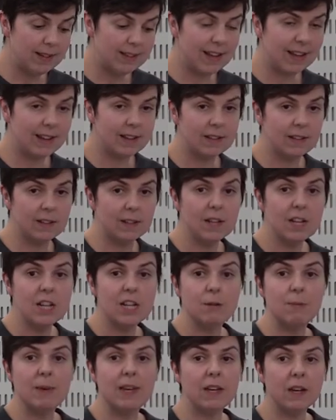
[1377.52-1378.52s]
sector
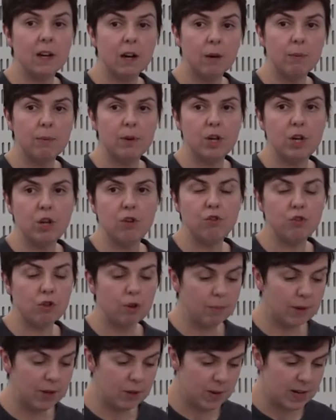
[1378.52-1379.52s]
to be carbon neutral
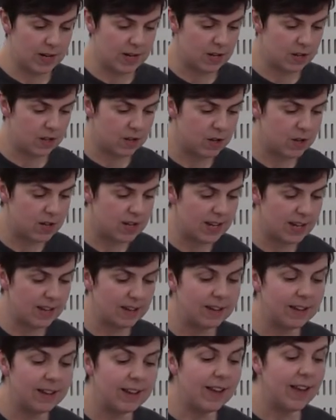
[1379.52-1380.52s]
by 2030,
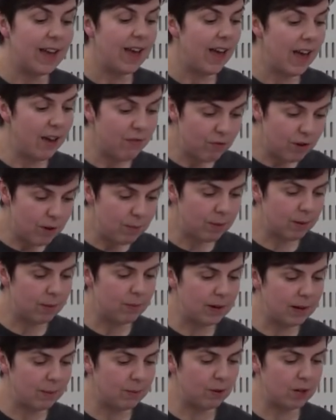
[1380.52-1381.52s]
every
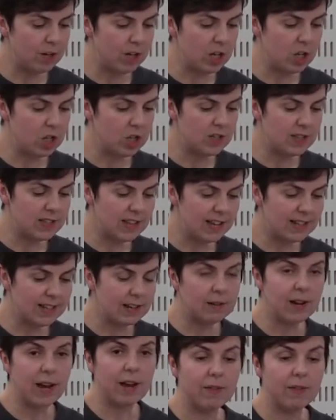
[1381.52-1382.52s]
public body should set
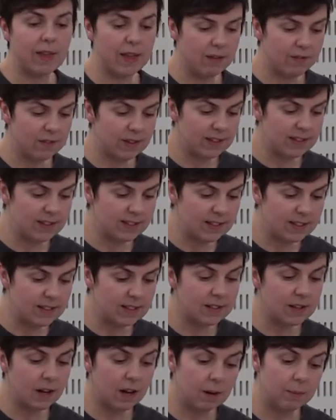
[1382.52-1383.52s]
out they have
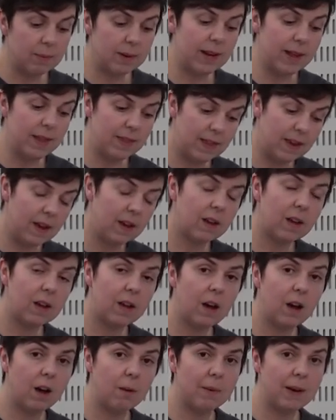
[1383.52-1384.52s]
considered the
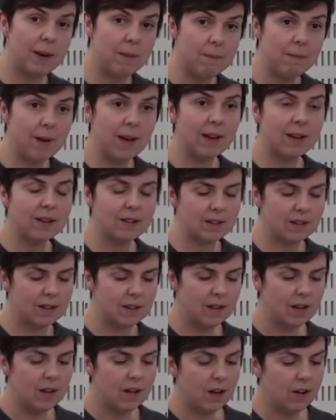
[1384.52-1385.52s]
carbon impact
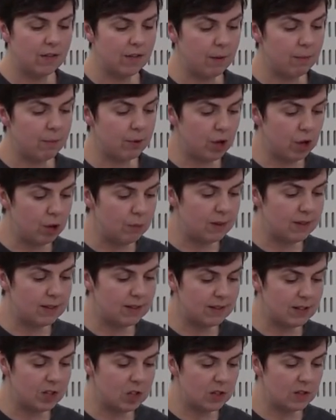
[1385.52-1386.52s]
of their procurement
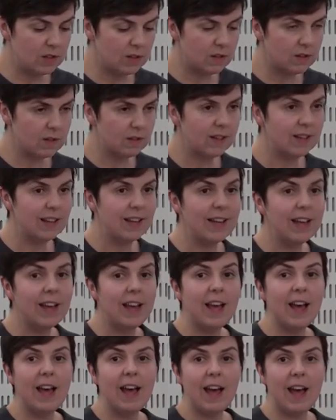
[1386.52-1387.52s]
decisions,
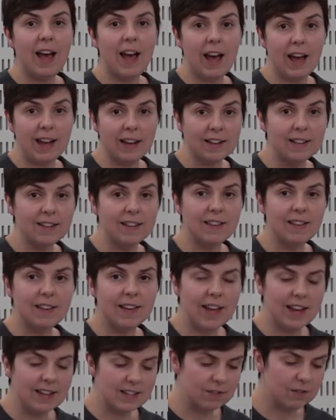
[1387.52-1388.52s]
and in the
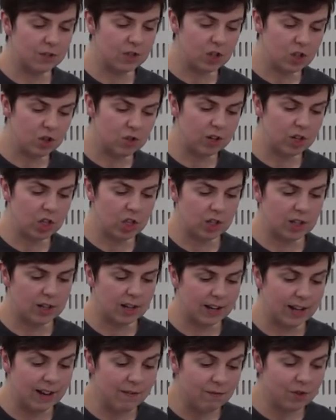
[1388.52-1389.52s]
case of construction
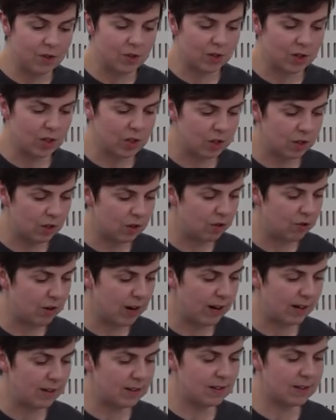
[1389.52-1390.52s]
and infrastructure
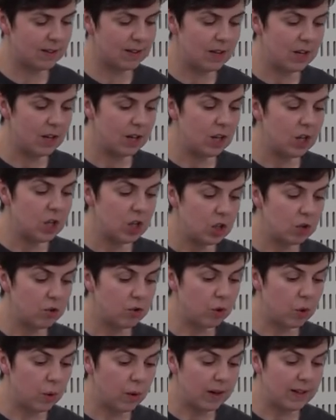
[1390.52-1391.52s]
contracts, should
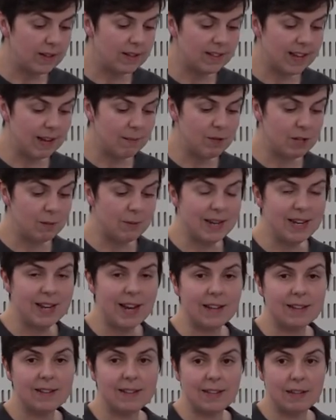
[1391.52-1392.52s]
require schemes to be
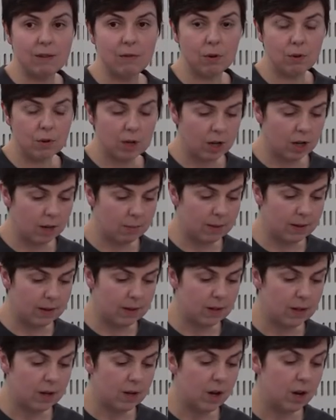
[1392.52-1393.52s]
net zero
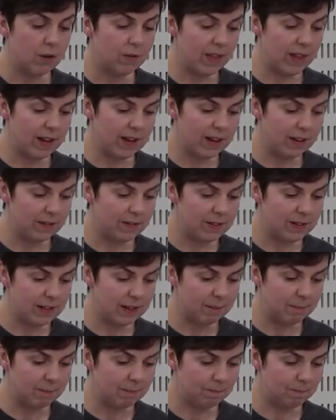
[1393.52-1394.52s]
carbon over their
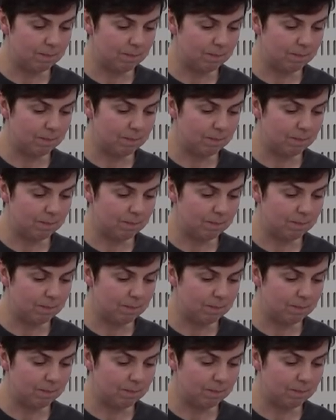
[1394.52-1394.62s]
lifetime.